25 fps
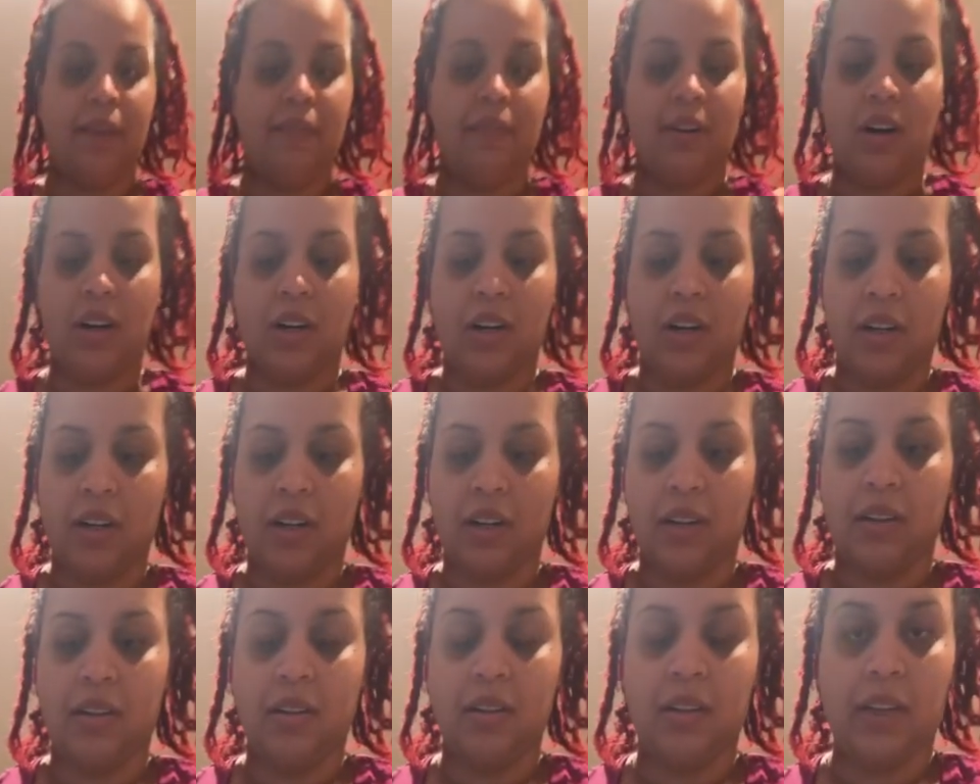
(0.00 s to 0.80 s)

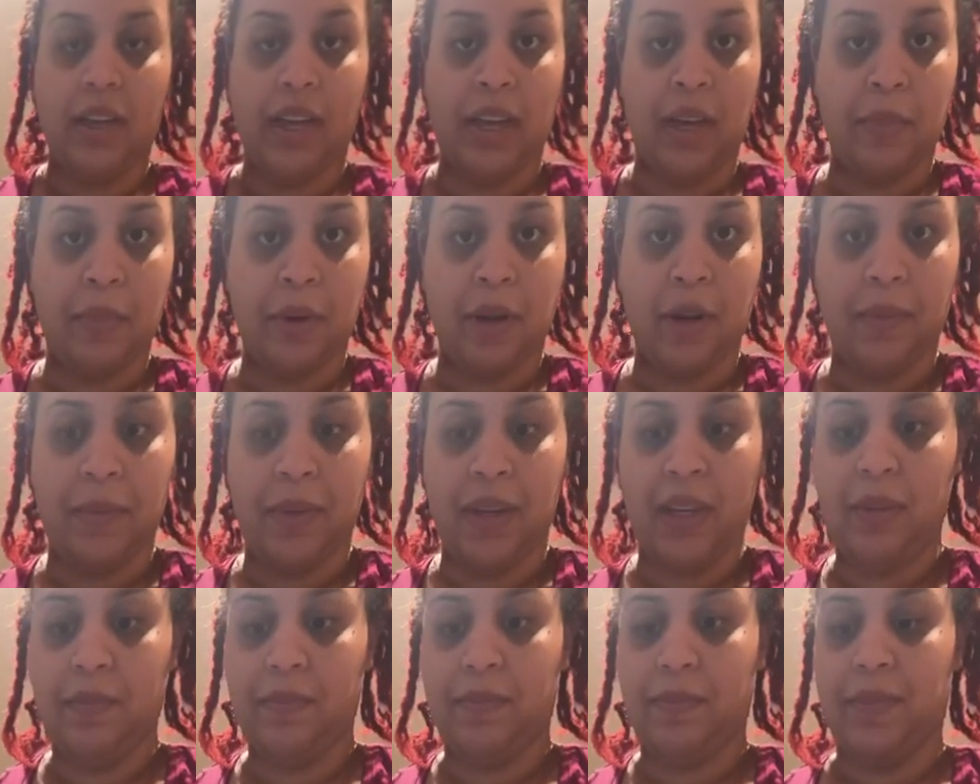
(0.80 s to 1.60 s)
our hamburger
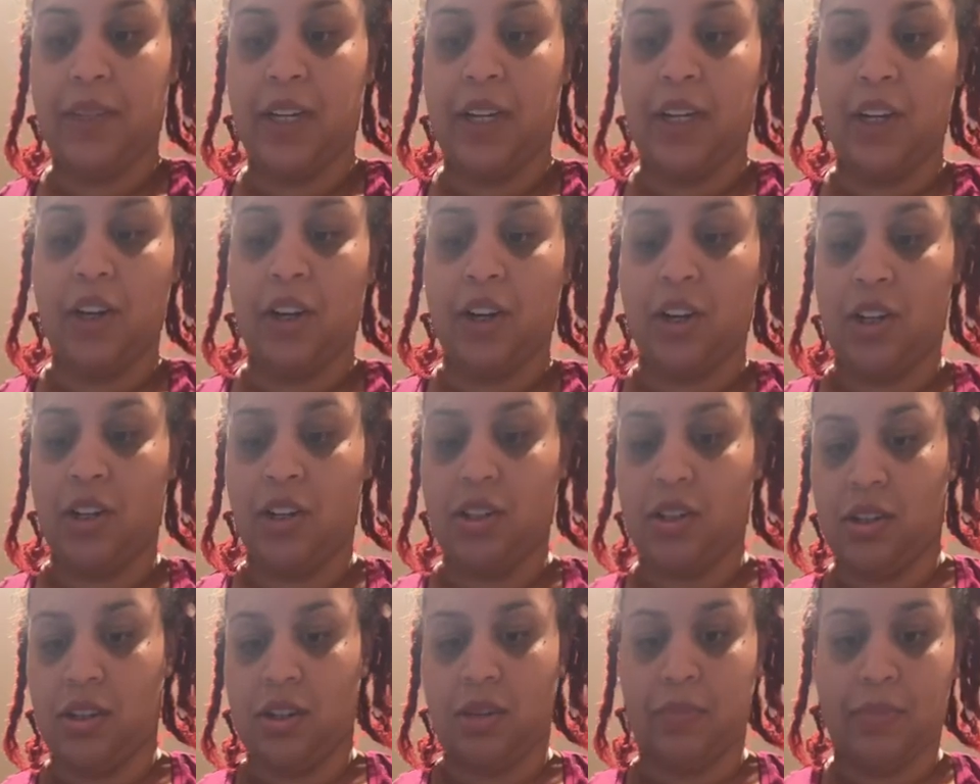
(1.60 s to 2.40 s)
meat, and you're
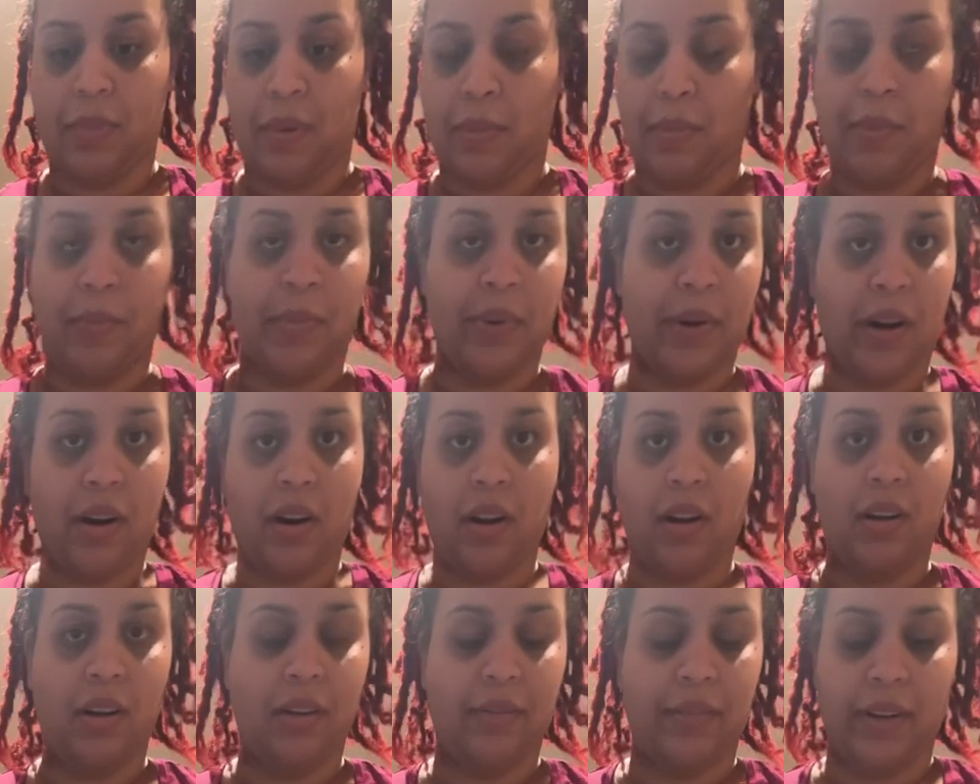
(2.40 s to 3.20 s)
just gonna put it
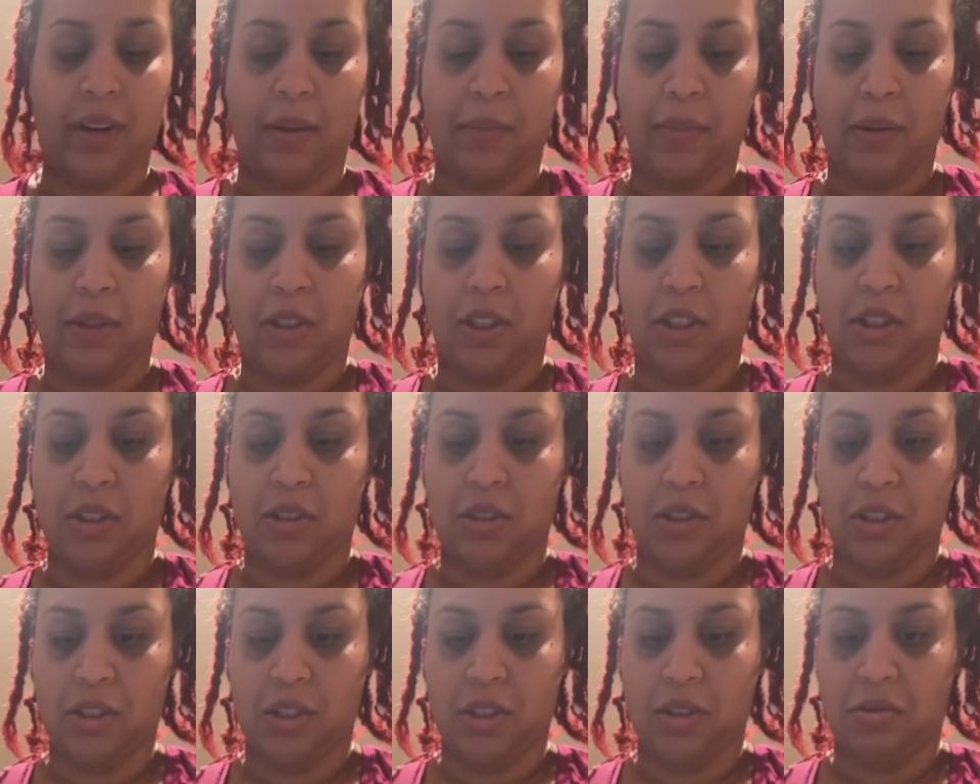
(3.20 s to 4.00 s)
all over here. I'm gonna
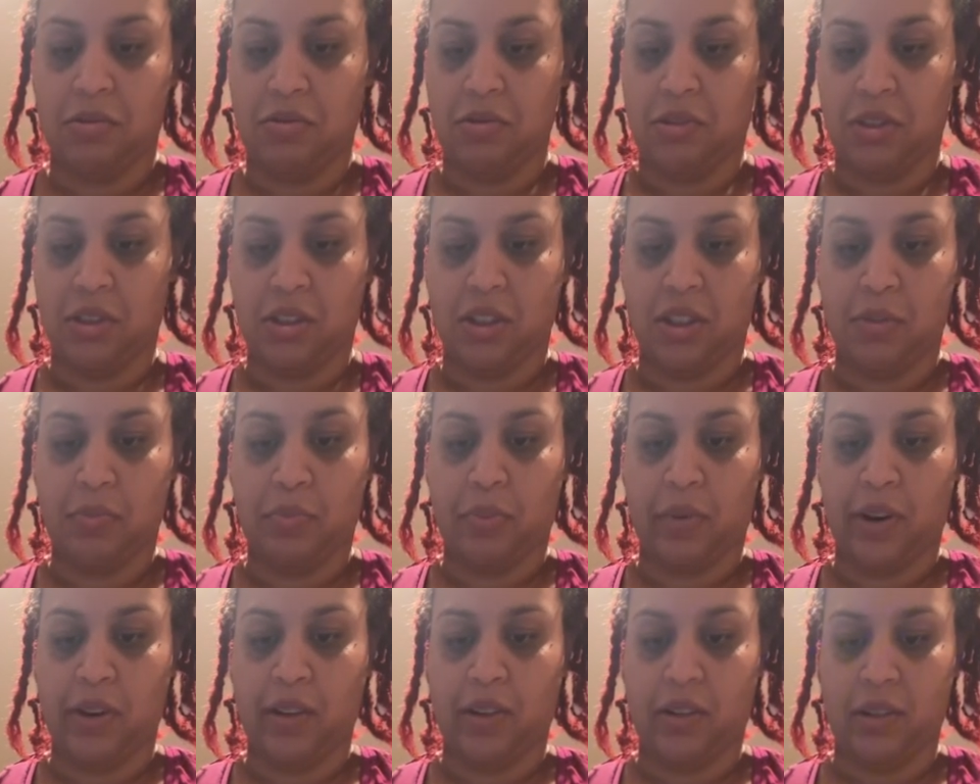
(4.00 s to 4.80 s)
just
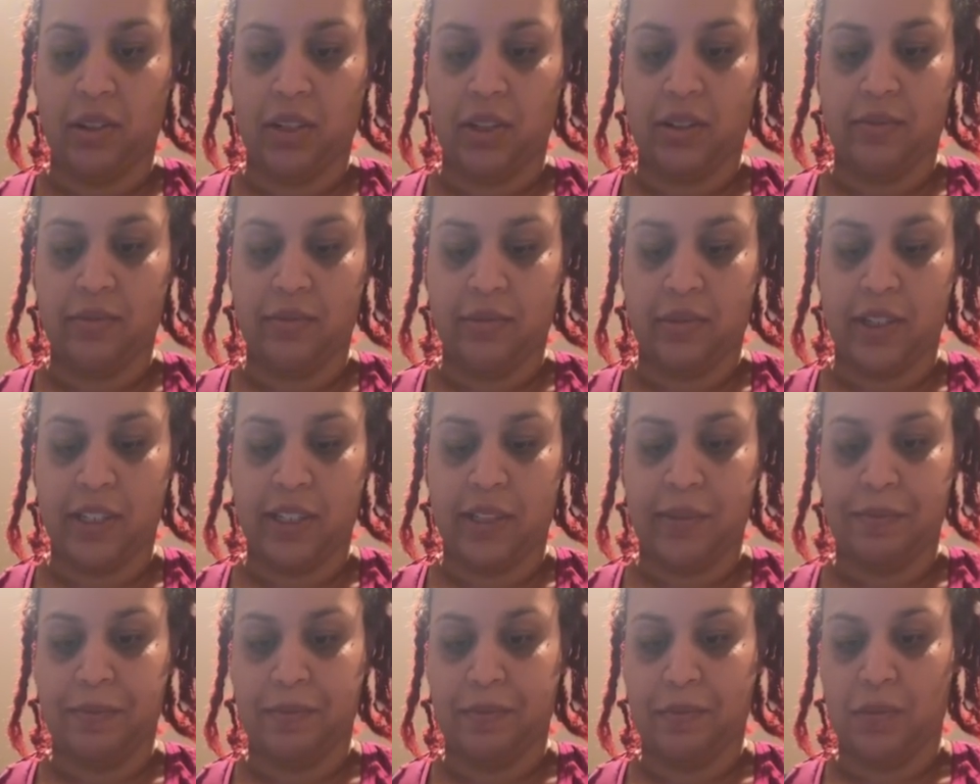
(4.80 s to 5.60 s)
sprinkle it, right?
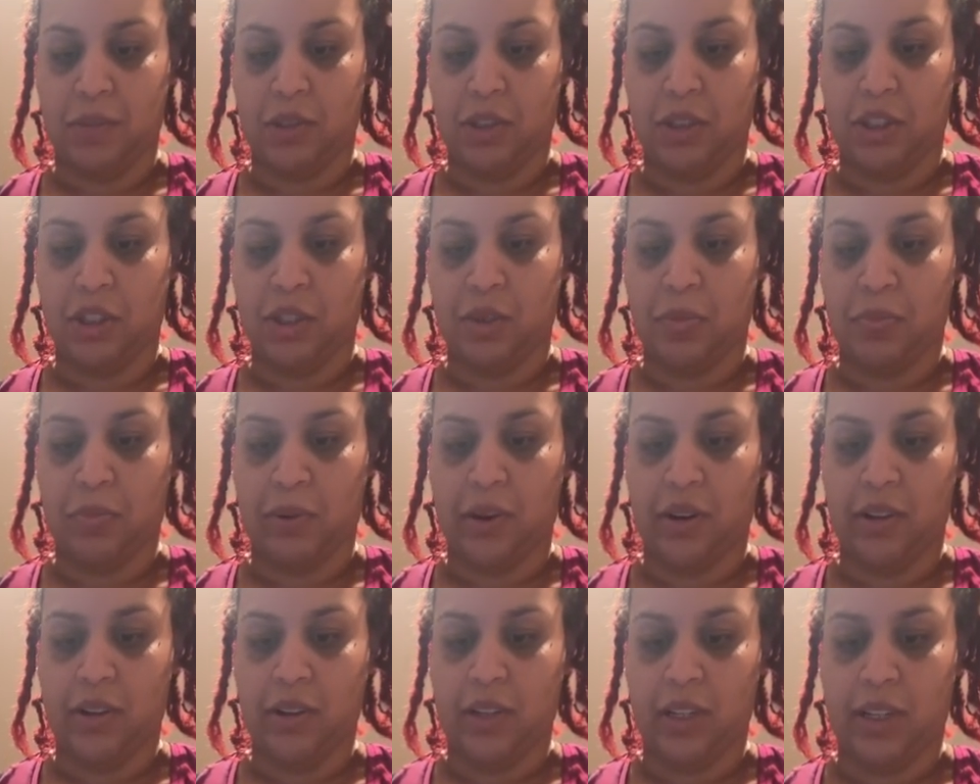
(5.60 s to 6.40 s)
Just
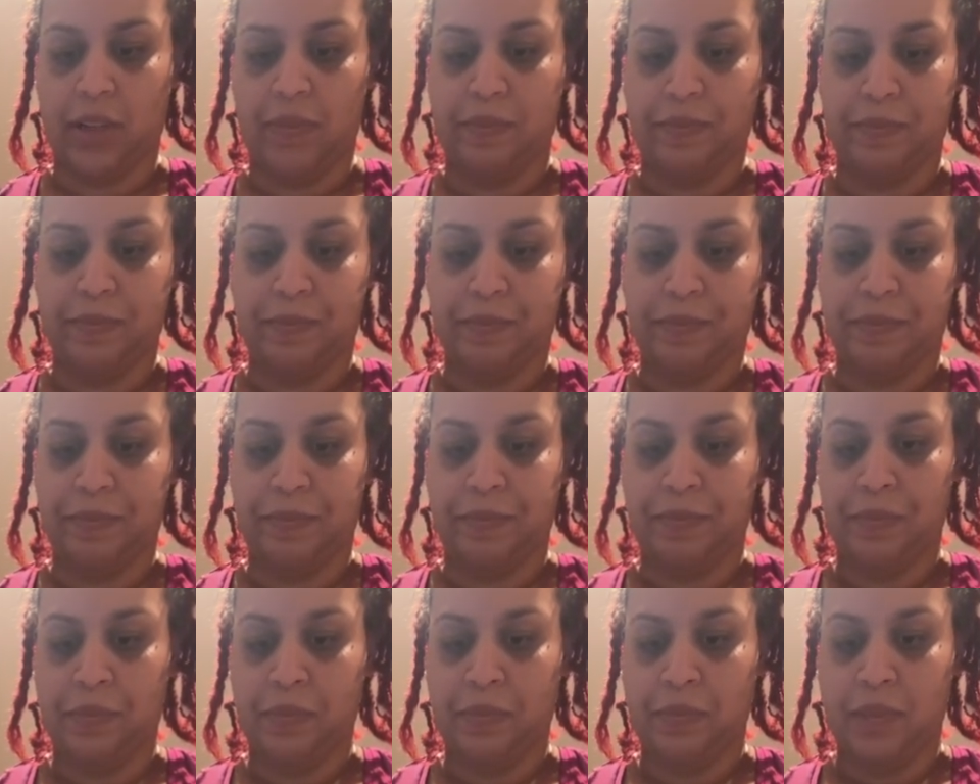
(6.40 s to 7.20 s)
sprinkle it,
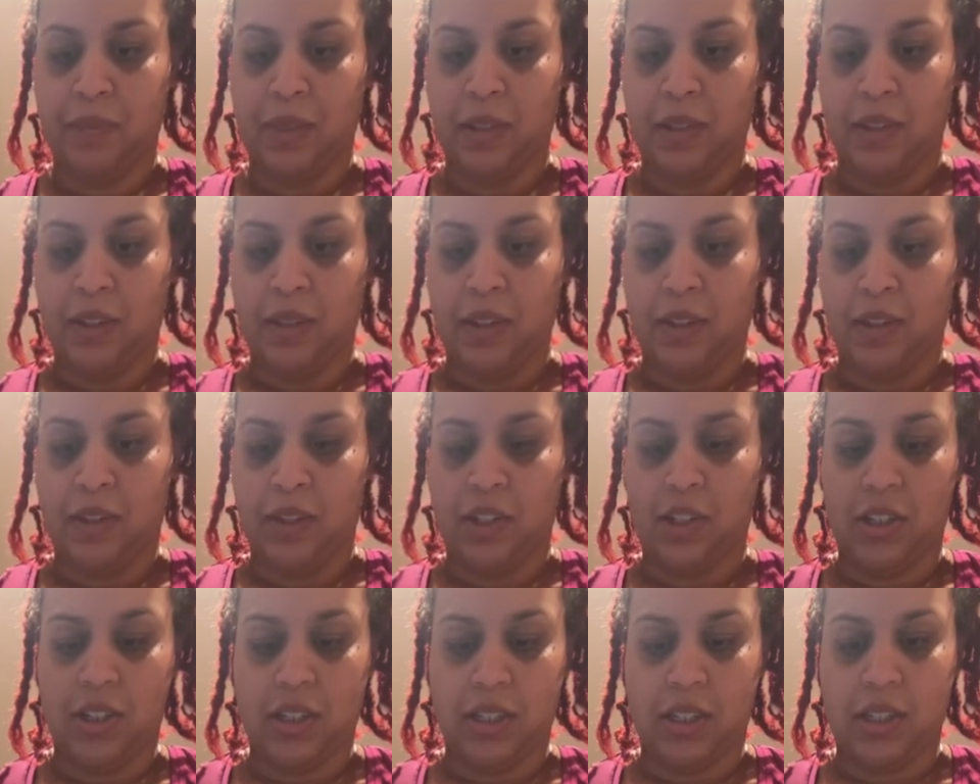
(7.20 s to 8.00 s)

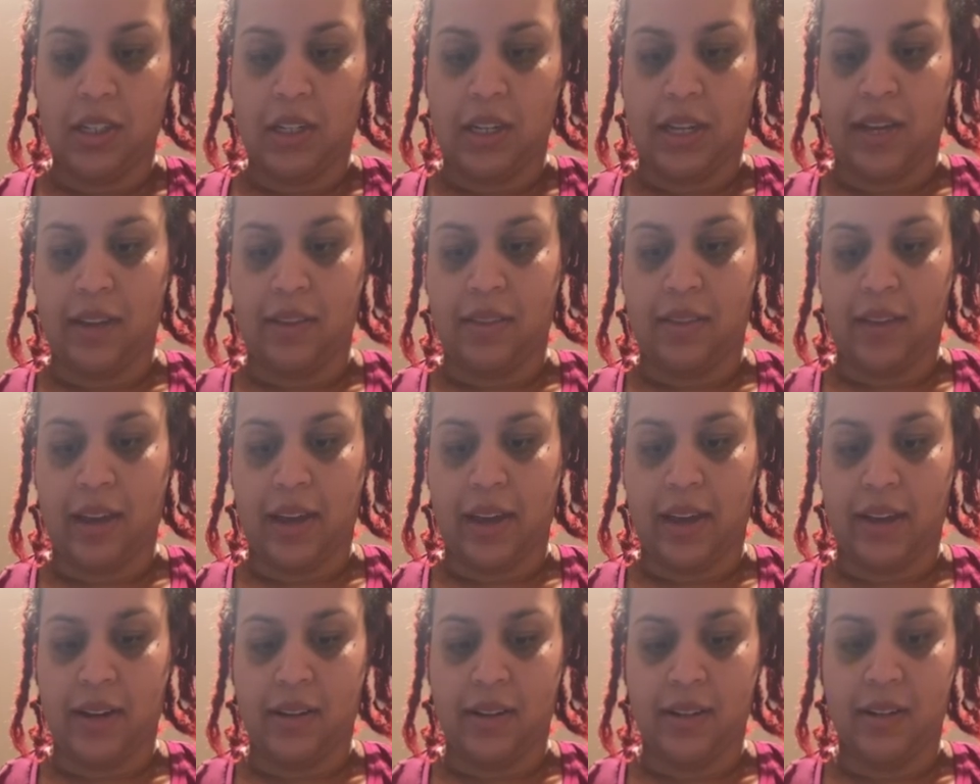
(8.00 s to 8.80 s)
just like
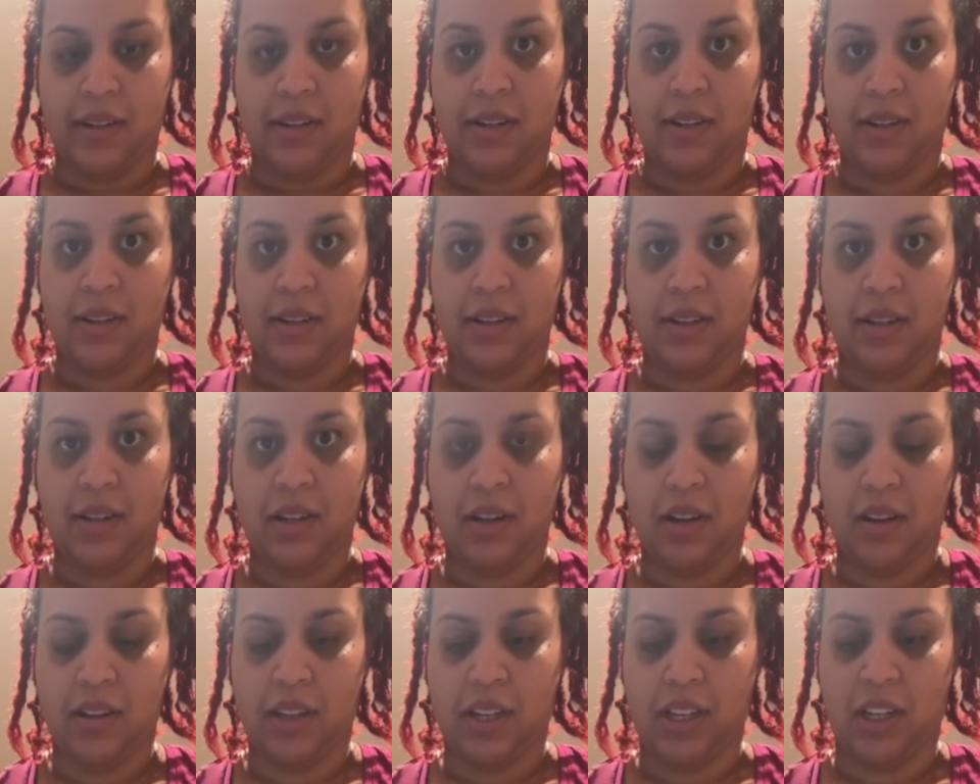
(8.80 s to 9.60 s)
that.
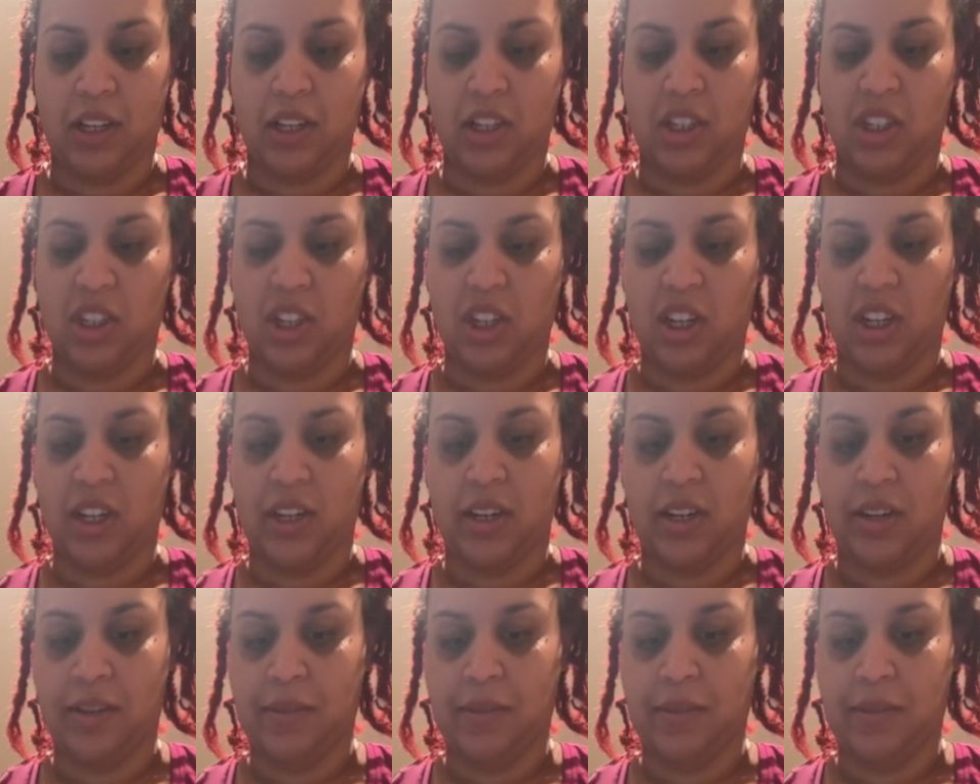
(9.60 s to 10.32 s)
Oh, that looks good.